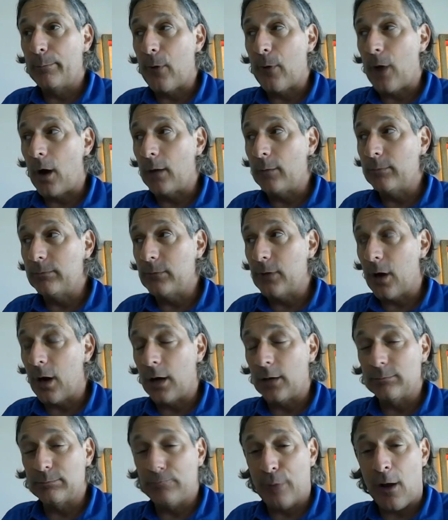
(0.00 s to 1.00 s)
Our, our,
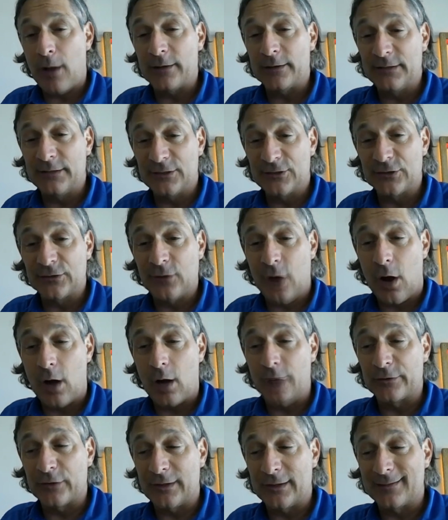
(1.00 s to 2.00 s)
our politicians,
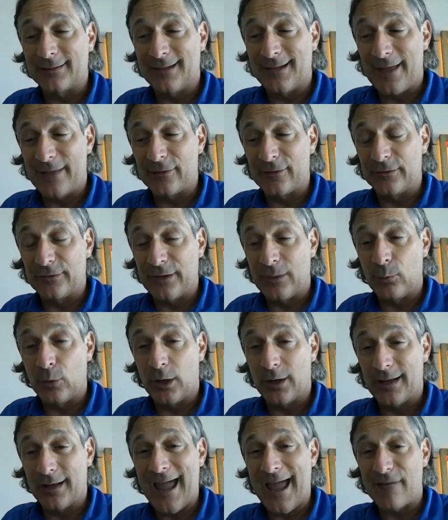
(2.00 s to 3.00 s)
Congress get together and
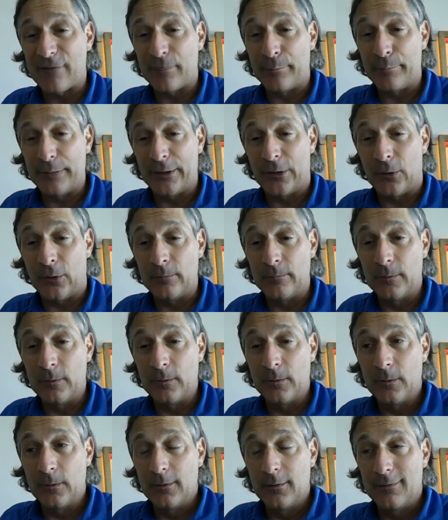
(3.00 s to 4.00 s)
say, we're going to have a
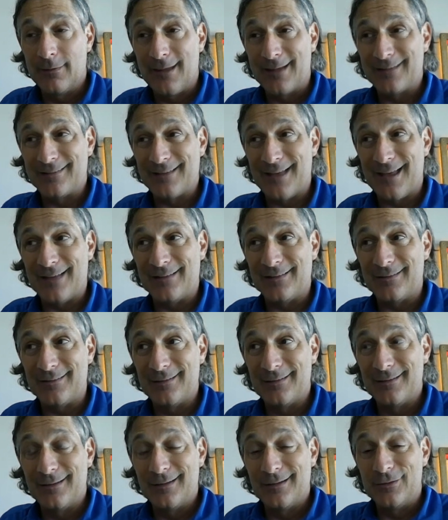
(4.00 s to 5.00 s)
bill that
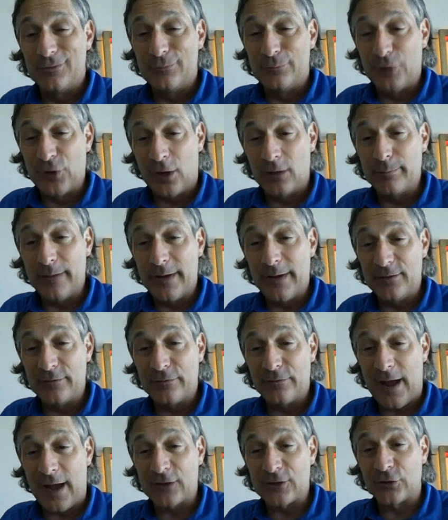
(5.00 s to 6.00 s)
says drug
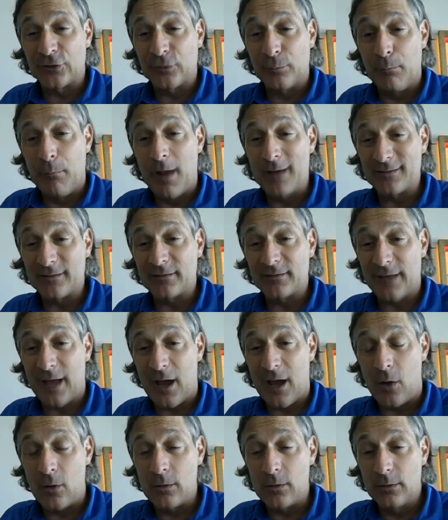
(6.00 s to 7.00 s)
manufacturers
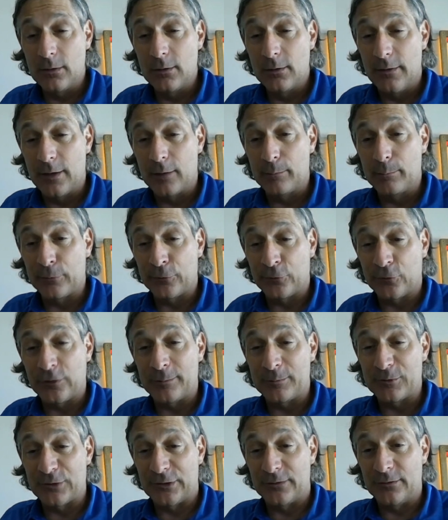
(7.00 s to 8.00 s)
must sell their
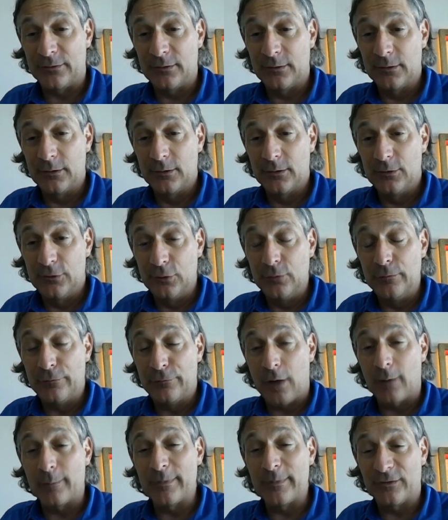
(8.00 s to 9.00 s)
prescriptions
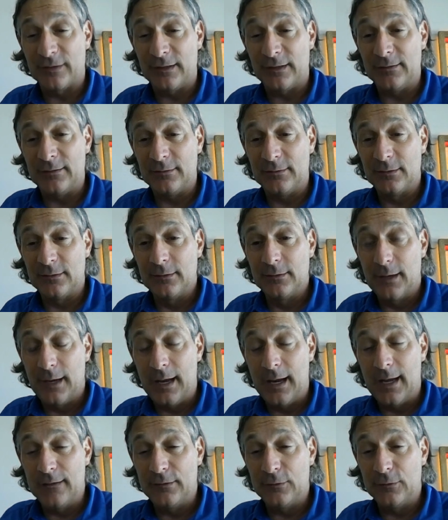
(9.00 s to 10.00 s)
to pharmacies
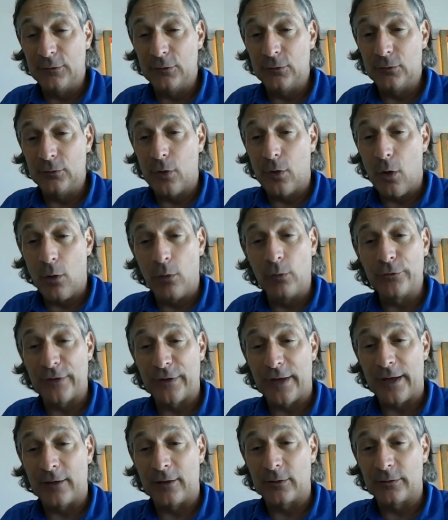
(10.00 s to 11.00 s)
and to
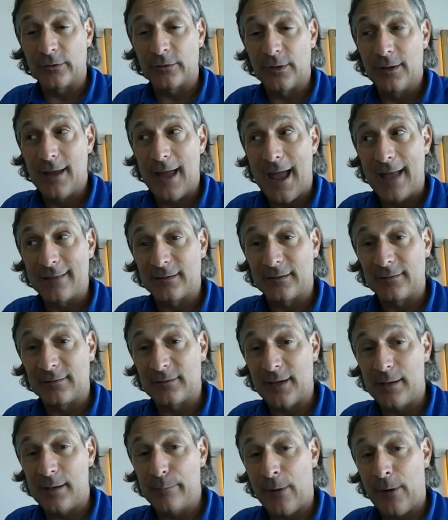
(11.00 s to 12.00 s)
wholesalers at
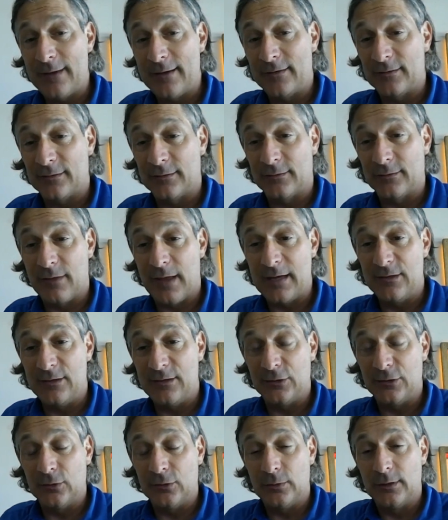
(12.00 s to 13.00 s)
the same prices
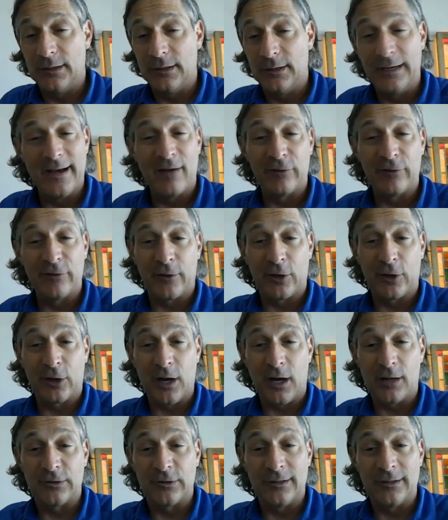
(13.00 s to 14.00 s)
they do in every
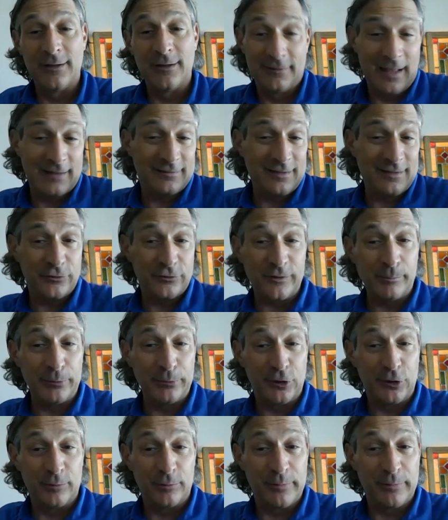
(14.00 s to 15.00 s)
other country. That's how
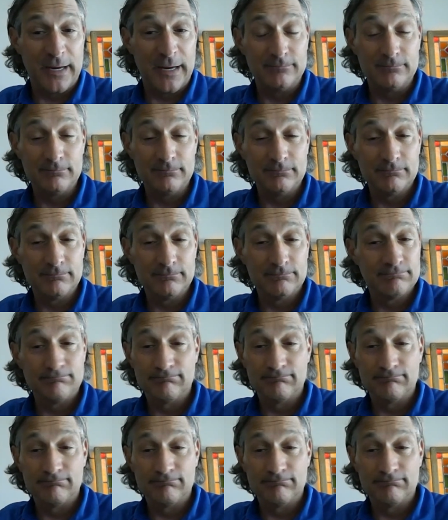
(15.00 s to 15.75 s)
simple it could be.